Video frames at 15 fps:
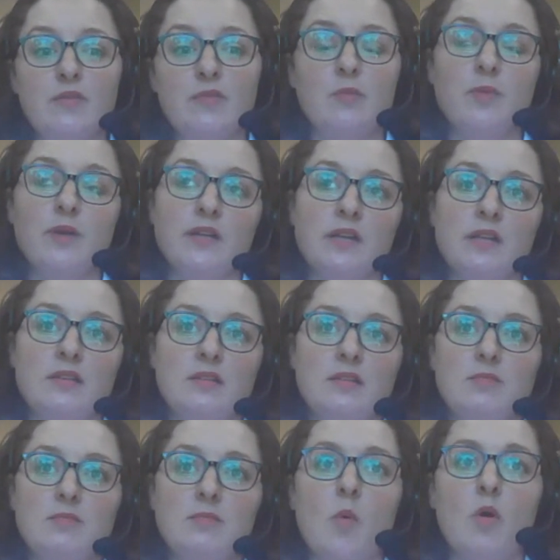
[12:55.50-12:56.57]
really
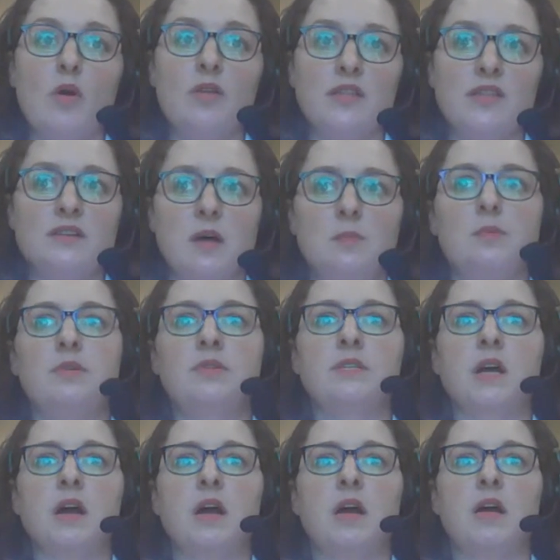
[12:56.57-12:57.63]
more than doubled
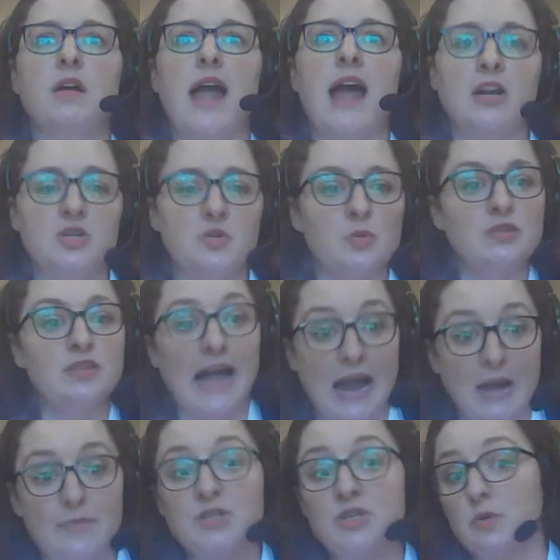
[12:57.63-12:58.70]
our actual
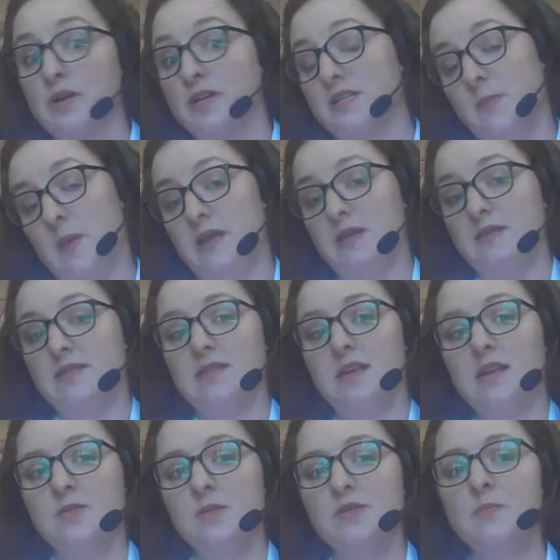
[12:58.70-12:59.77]
laboratory space.
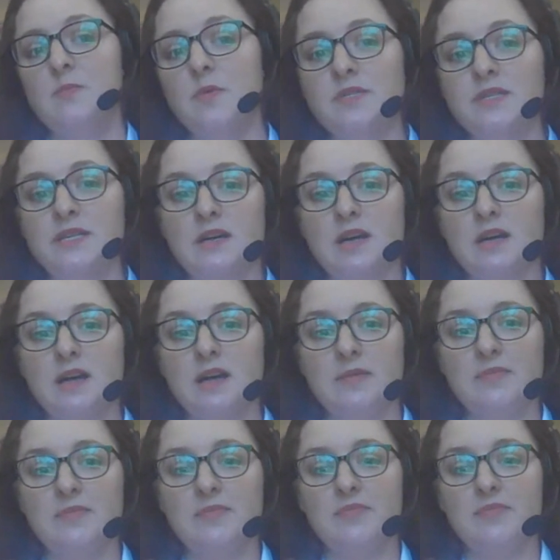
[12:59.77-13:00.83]
So it's mostly a
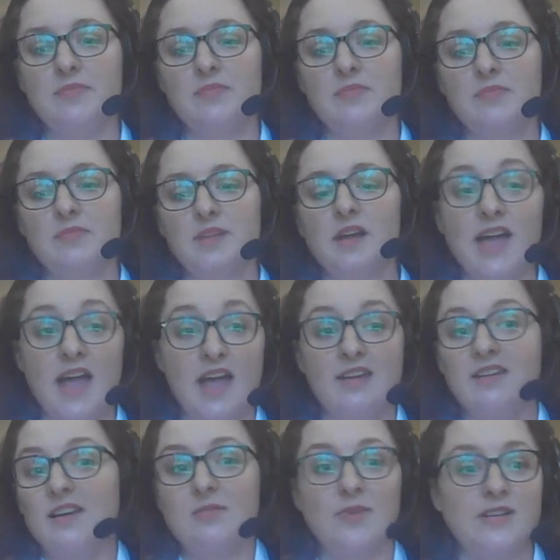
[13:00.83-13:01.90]

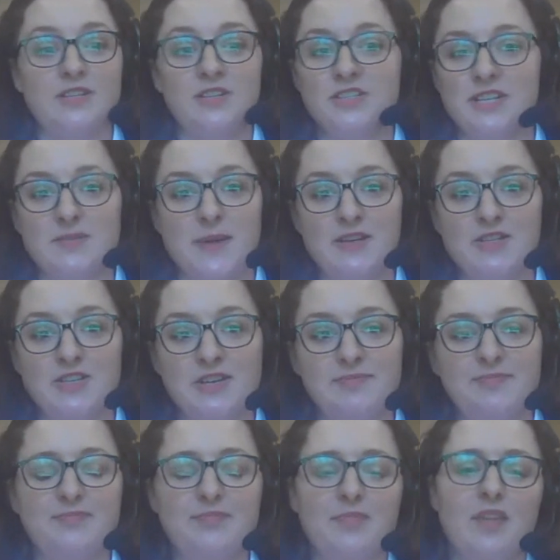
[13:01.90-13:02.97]
research expansion.
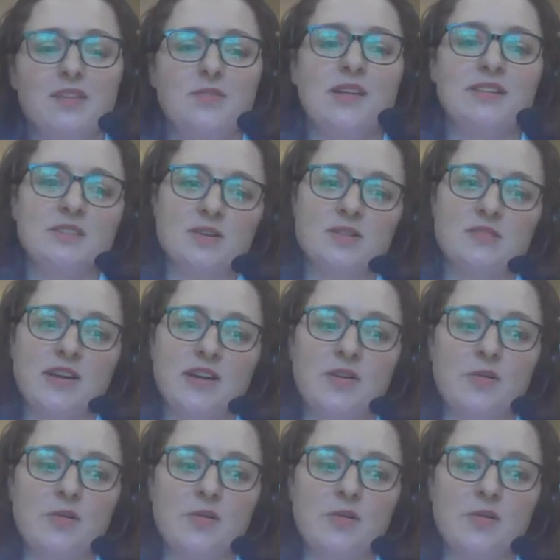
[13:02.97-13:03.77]
So that's also very